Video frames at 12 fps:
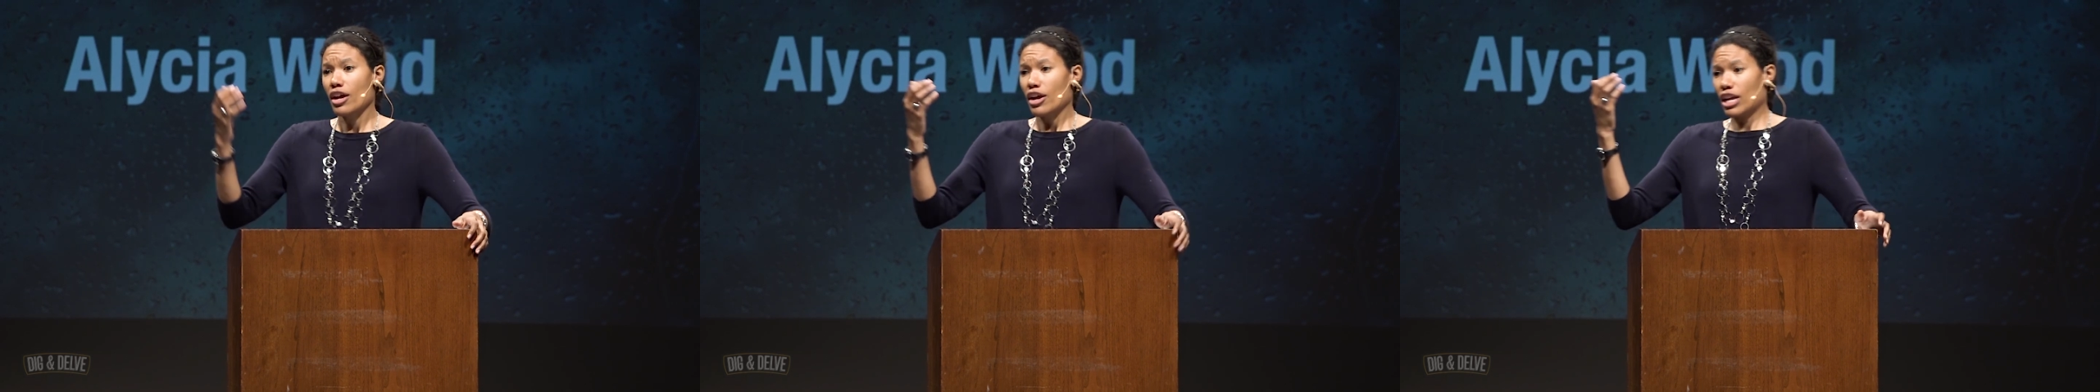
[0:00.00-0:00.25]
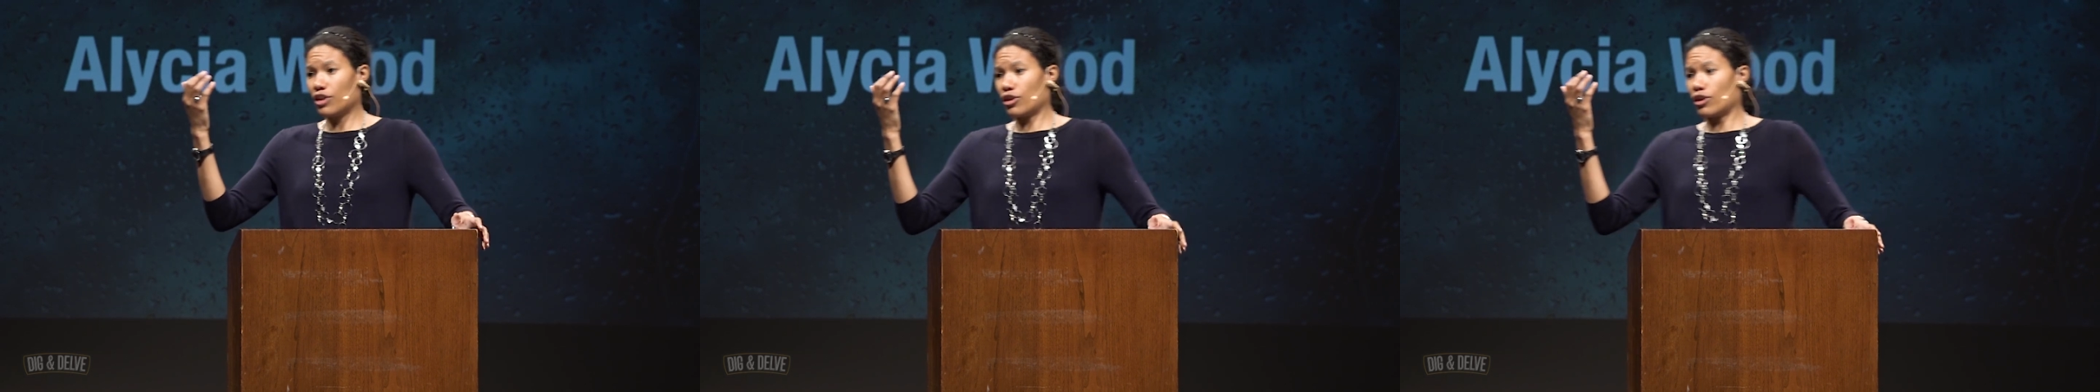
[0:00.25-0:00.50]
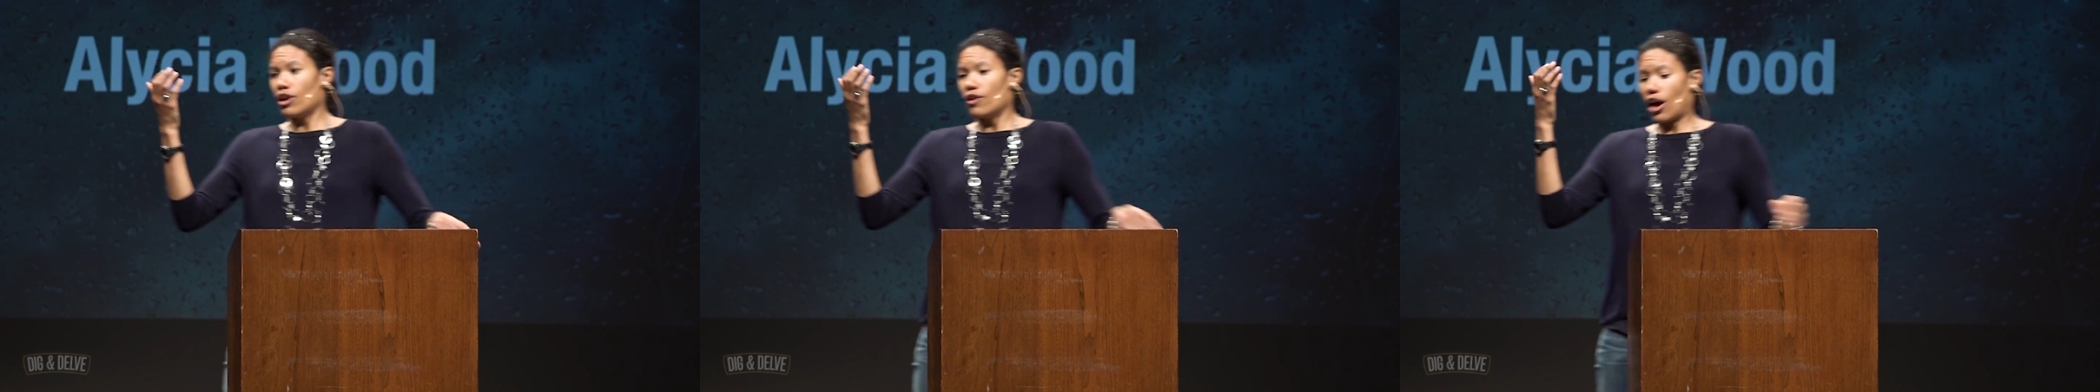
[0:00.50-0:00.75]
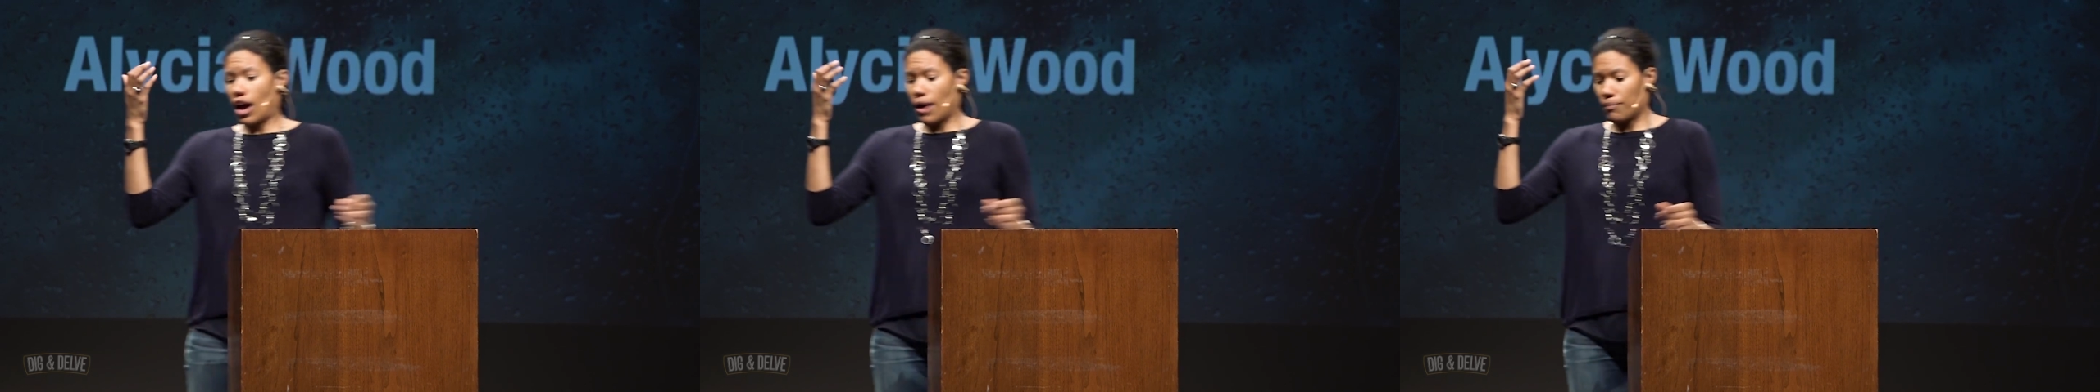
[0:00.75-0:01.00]
either
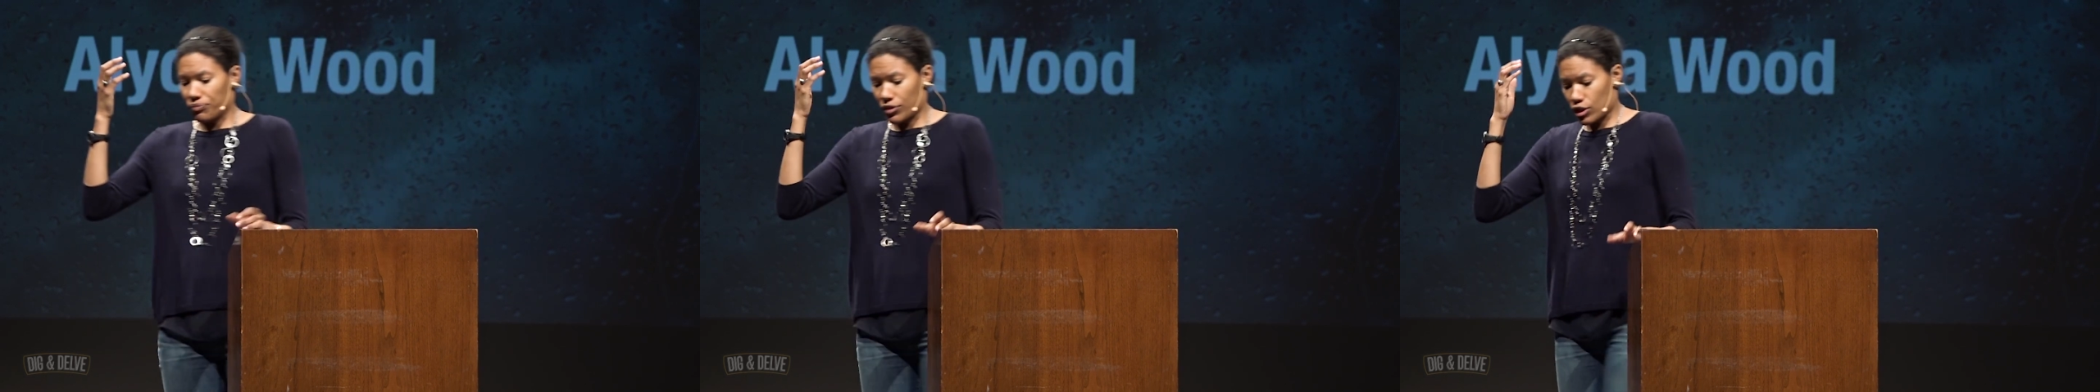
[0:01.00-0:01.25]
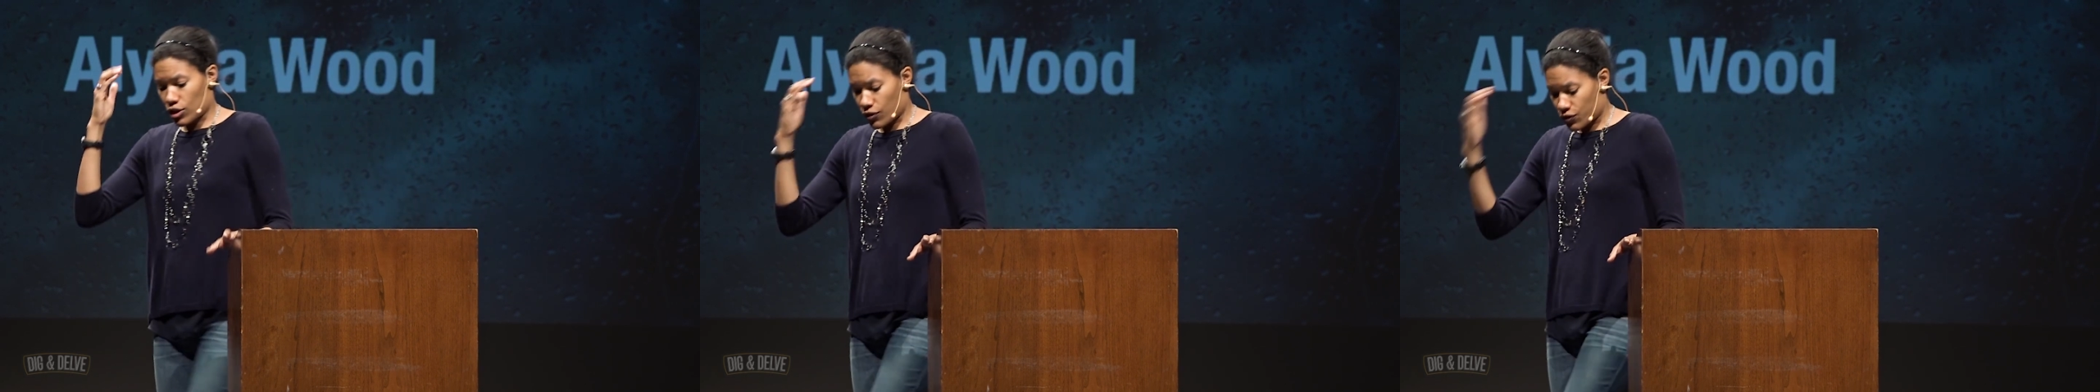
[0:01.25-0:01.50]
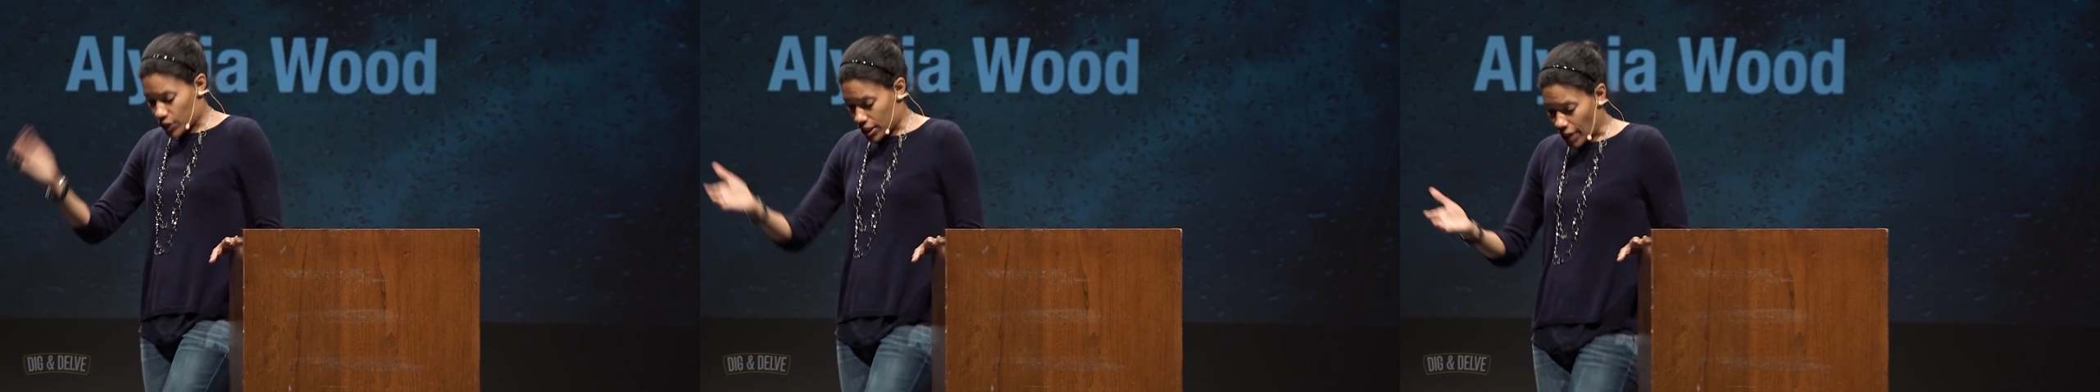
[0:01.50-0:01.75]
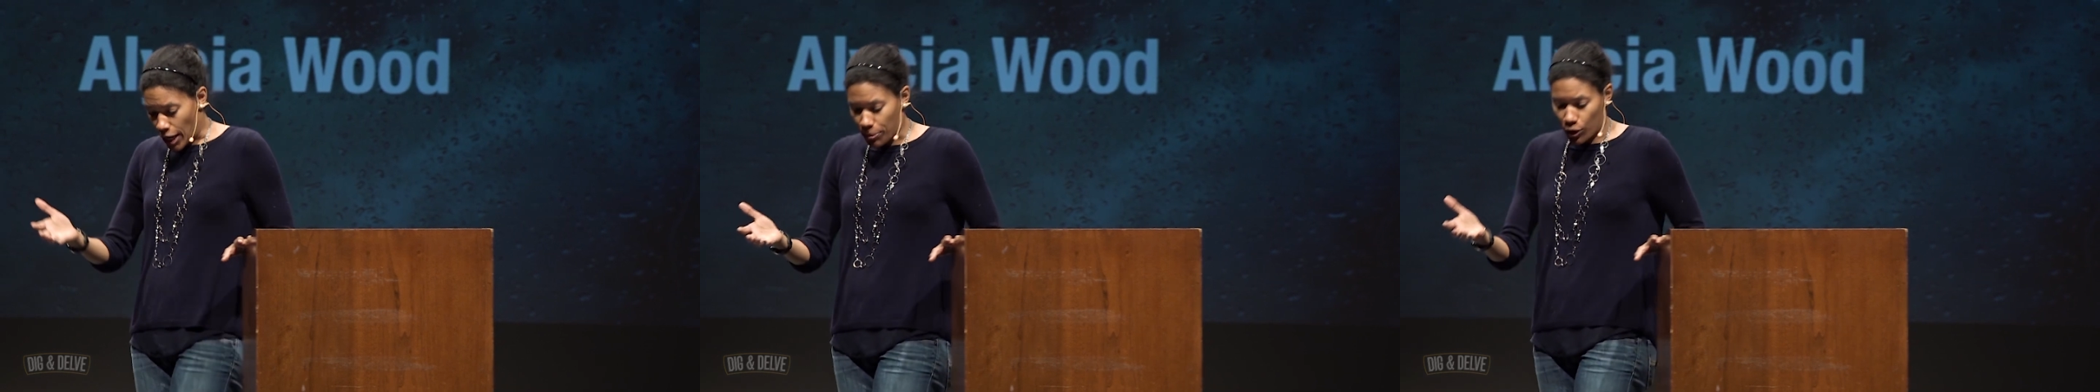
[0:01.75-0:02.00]

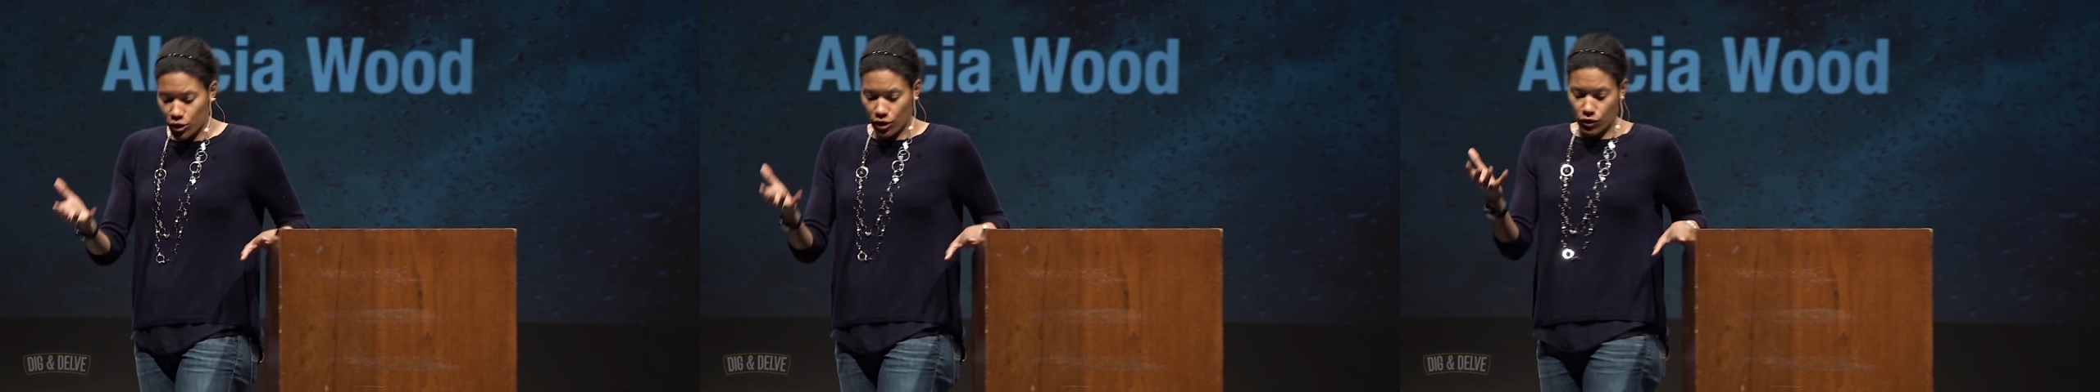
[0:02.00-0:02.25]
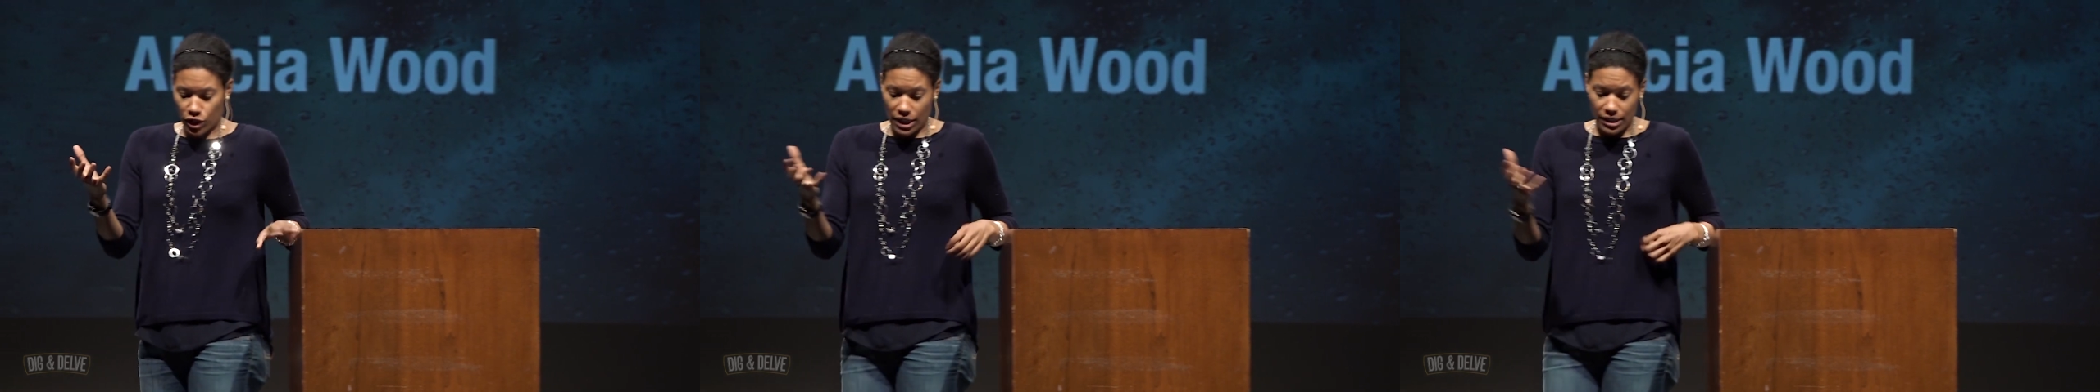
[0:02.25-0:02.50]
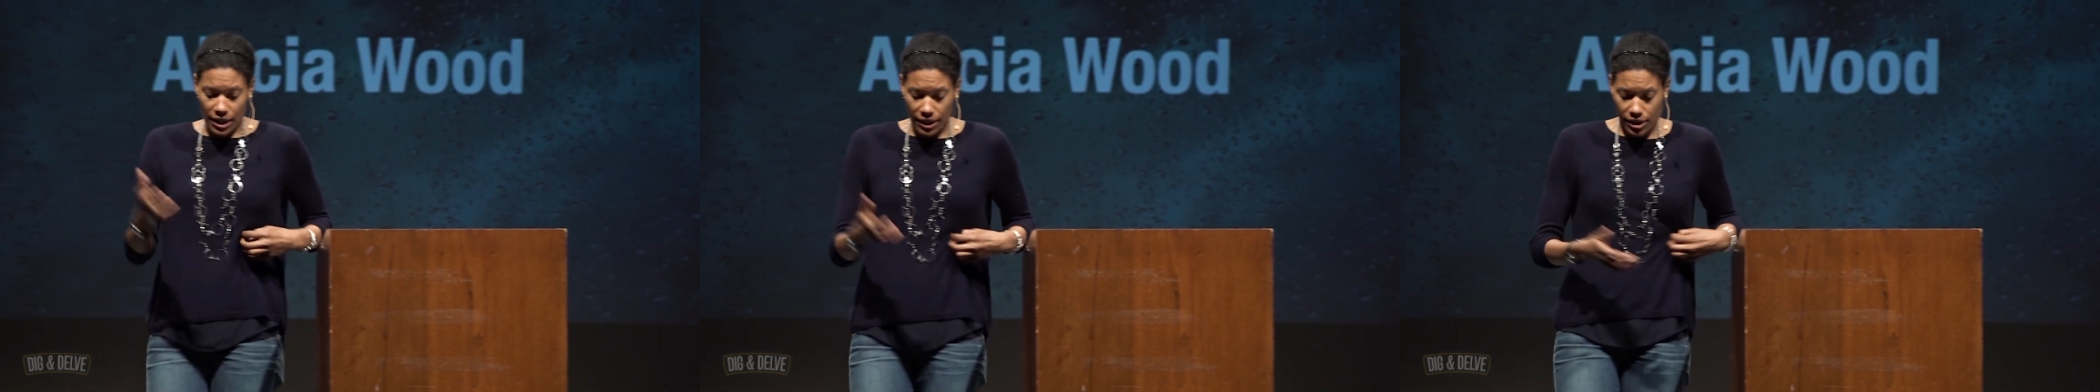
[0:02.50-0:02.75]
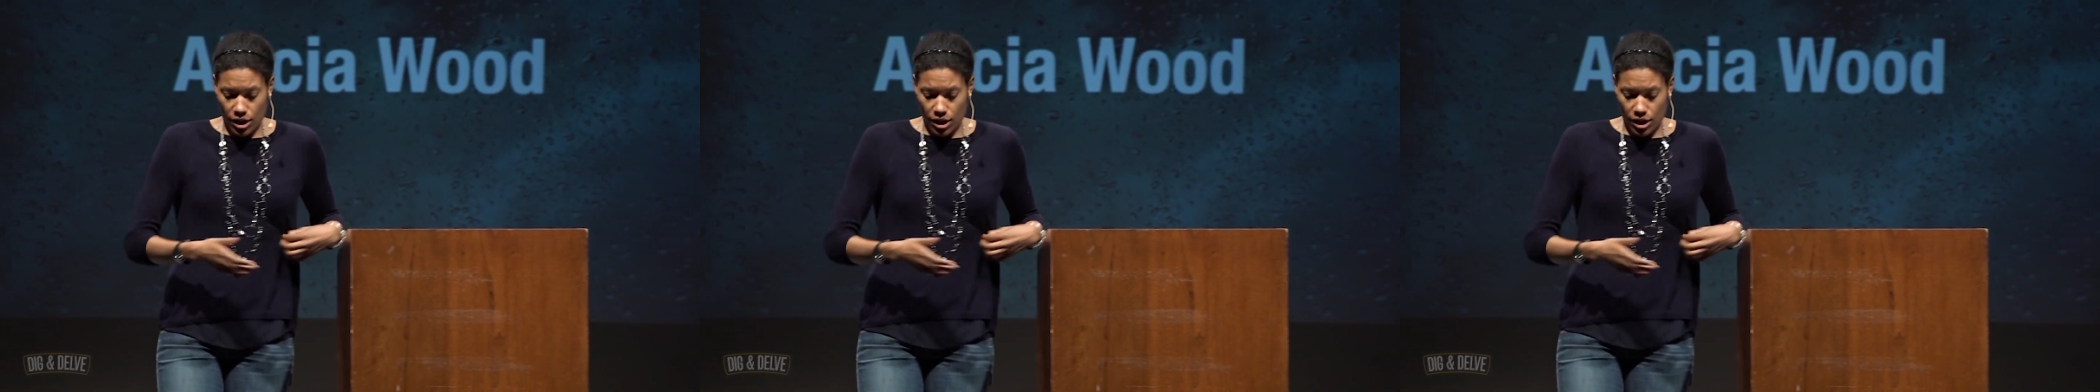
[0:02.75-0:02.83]
disciples of Jesus